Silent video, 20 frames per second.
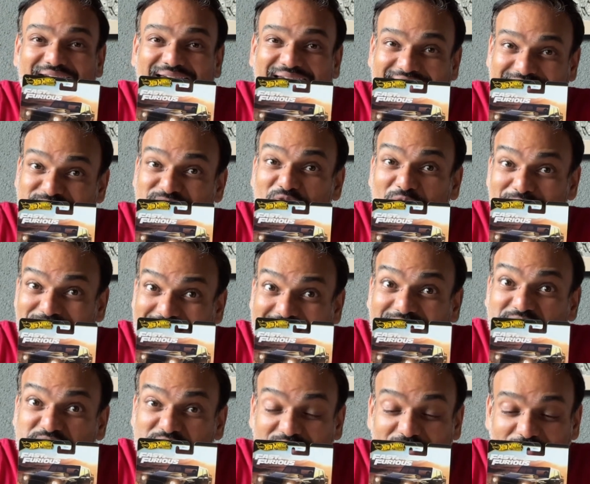It's from that
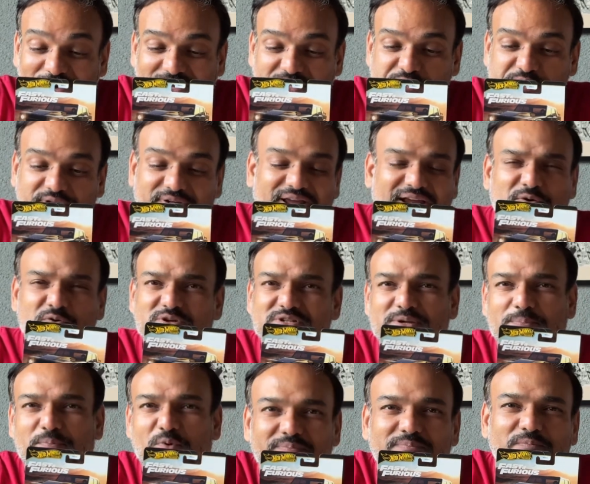generation. It was a
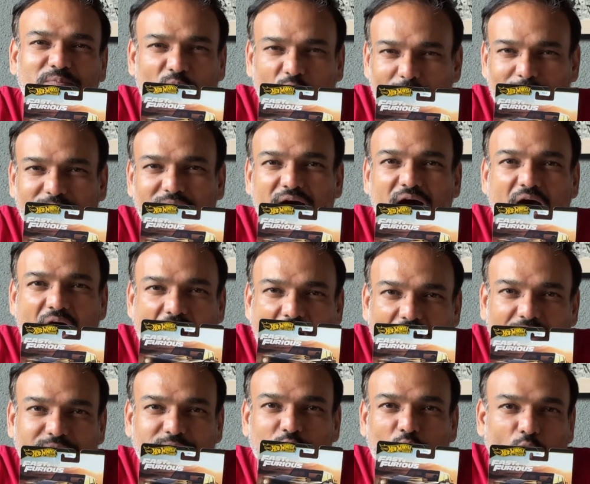proper
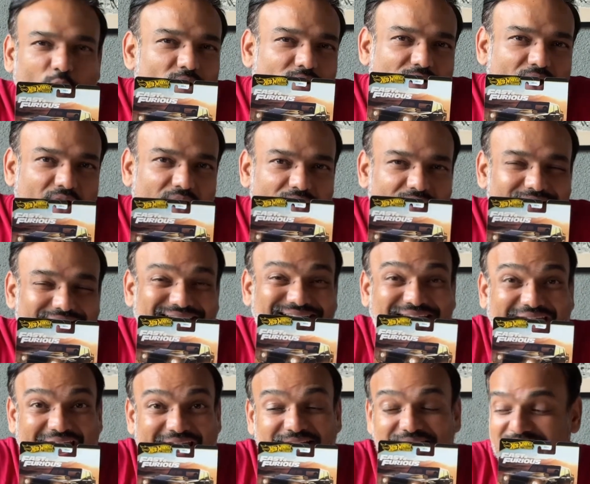hardcore car. It
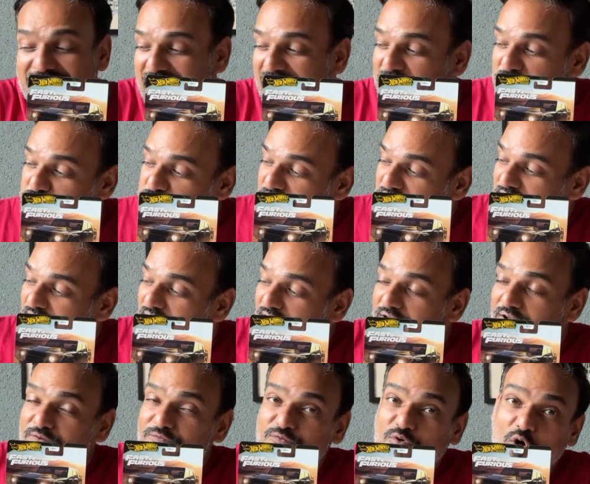had the engine
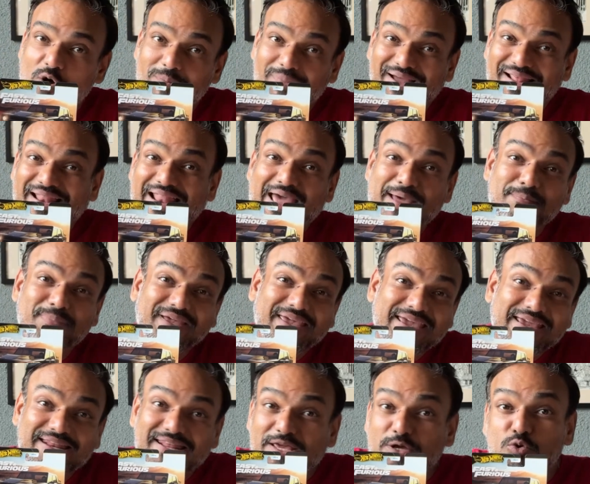from a
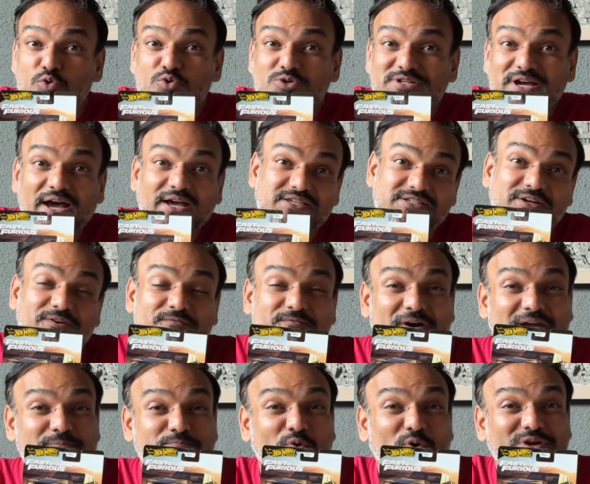Lamborghini Countach, a
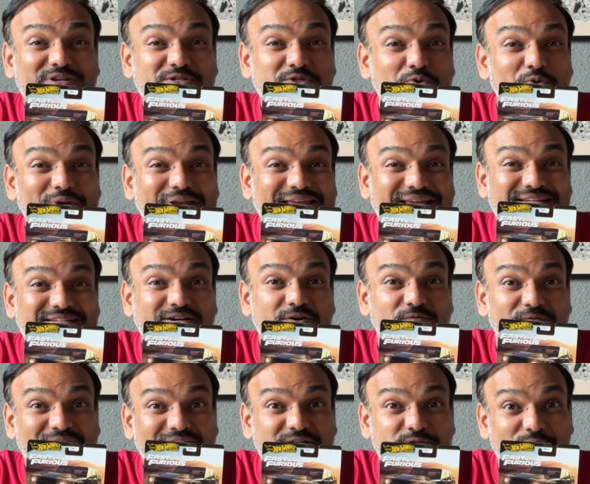5.2 liter
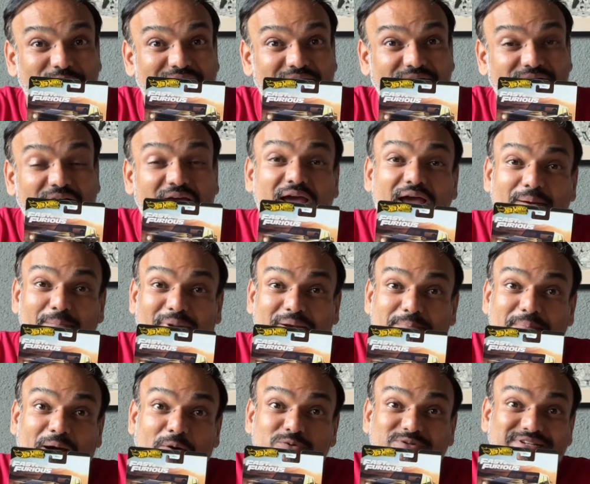V12, but
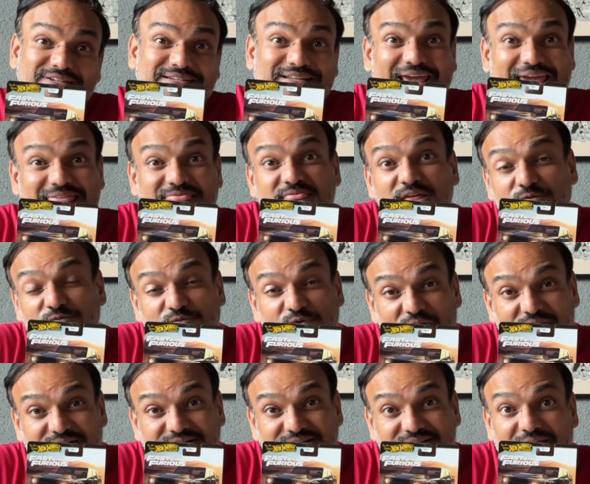mounted in the
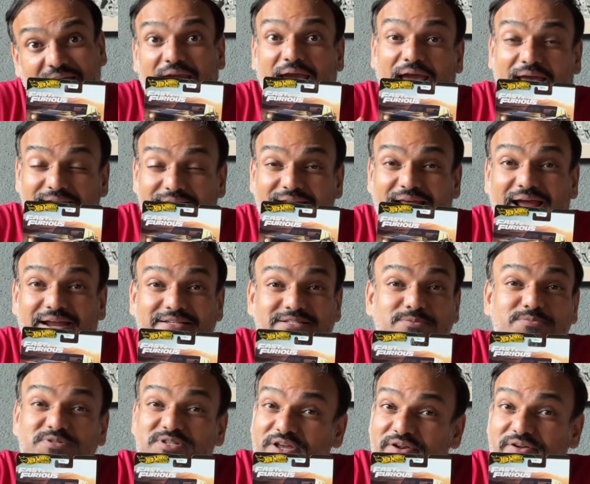front, and it had
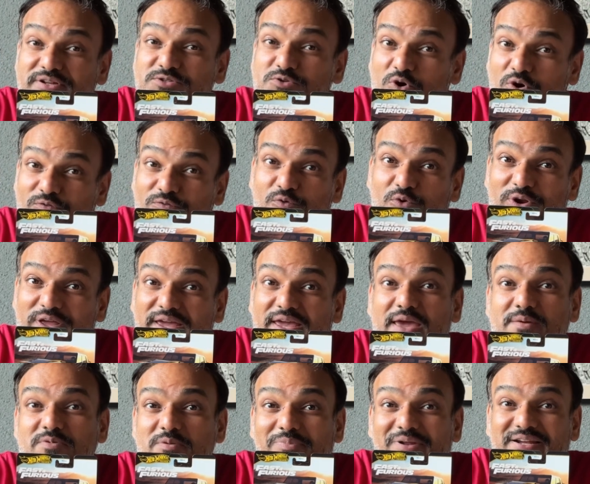some serious off roading
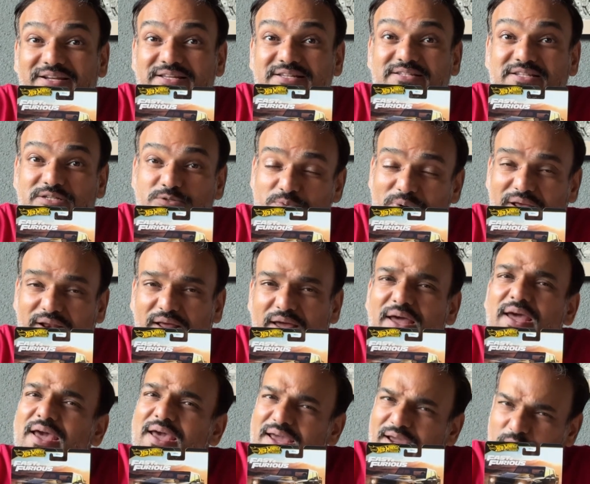capabilities as well.
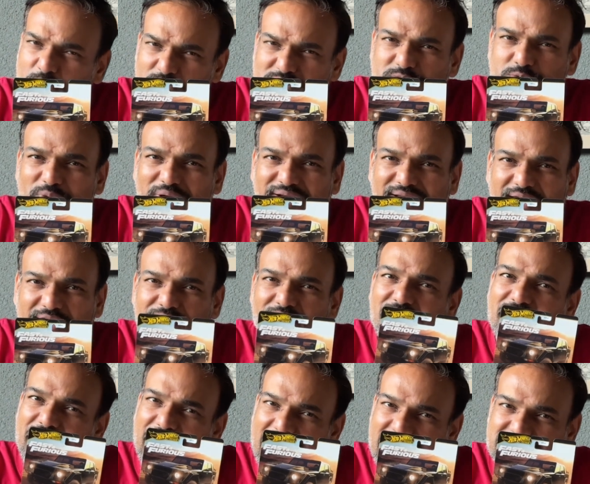It was quite
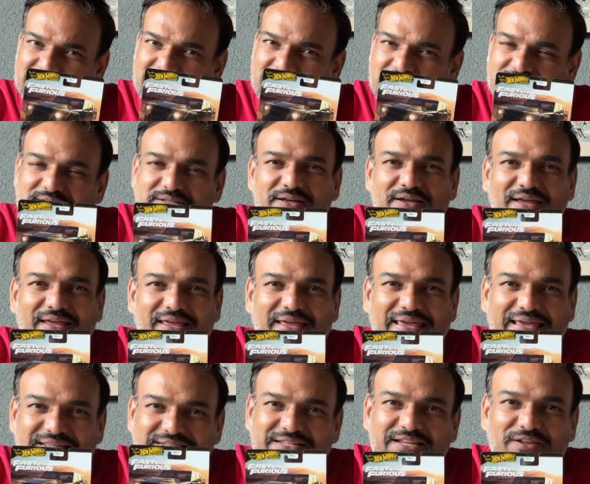heavy, as is
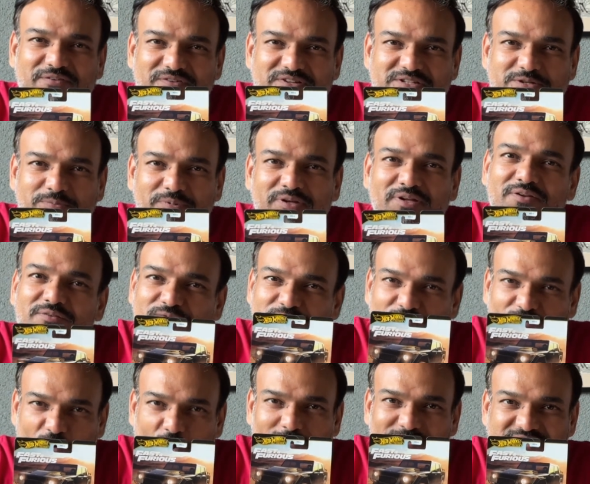easily visible
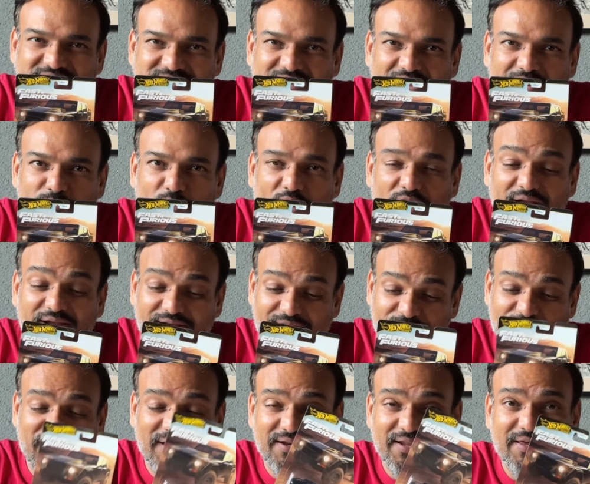from the scale model. And in
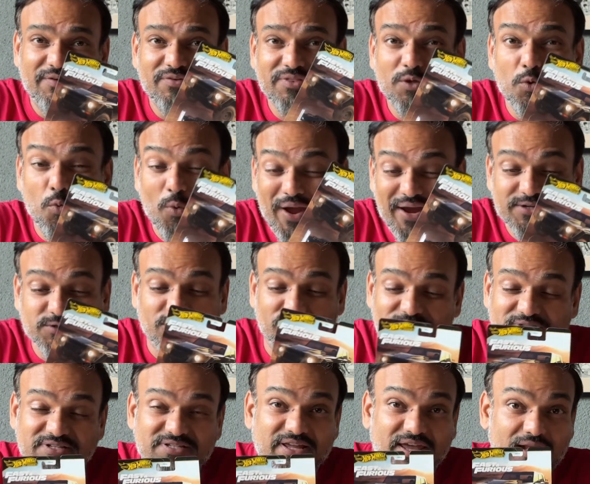fact, even the weight of
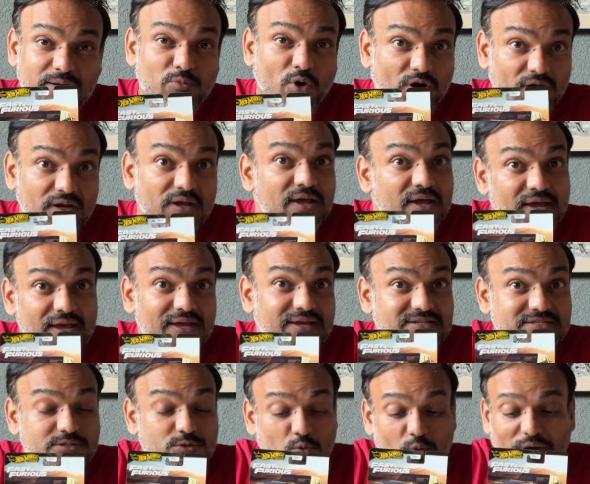the scale model
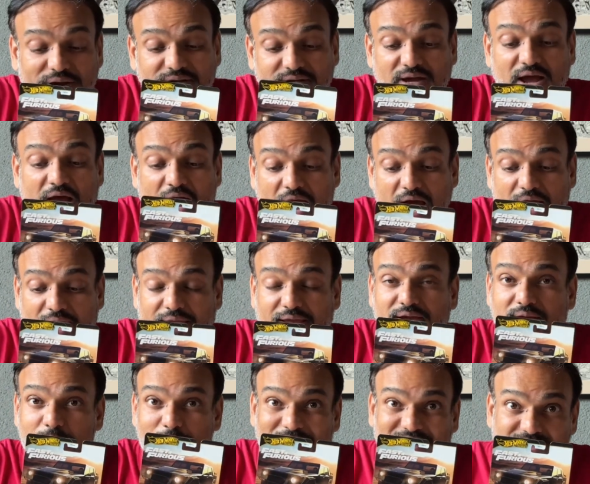is quite high
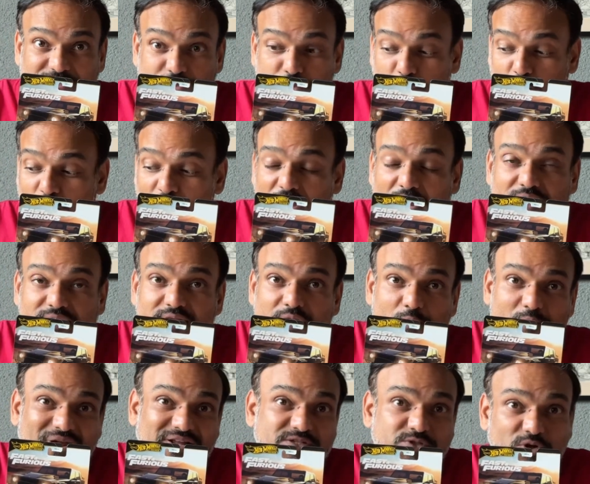compared to the
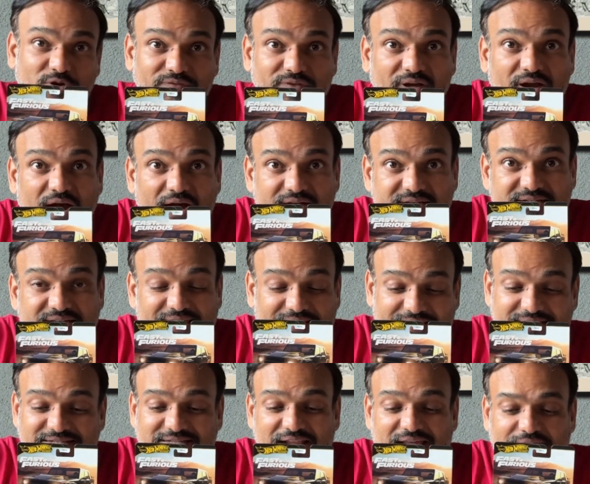rest of the cars in
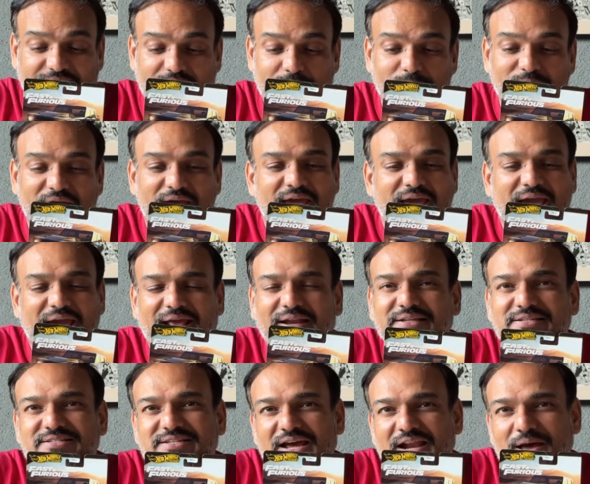this lineup. And
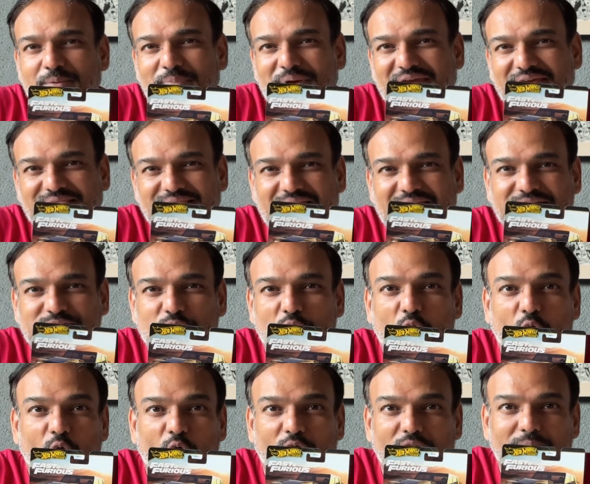it's done up in that
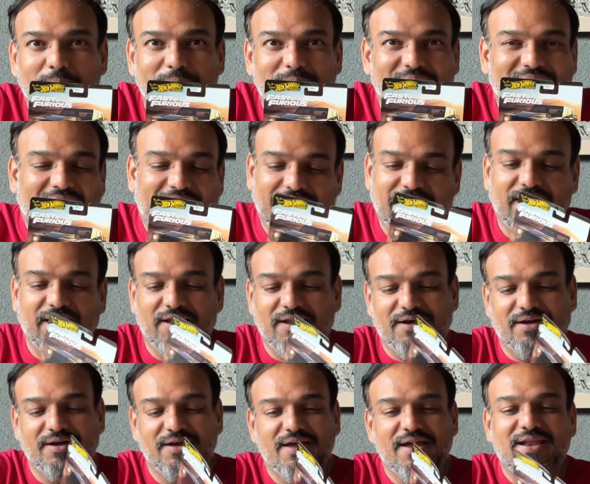all black color.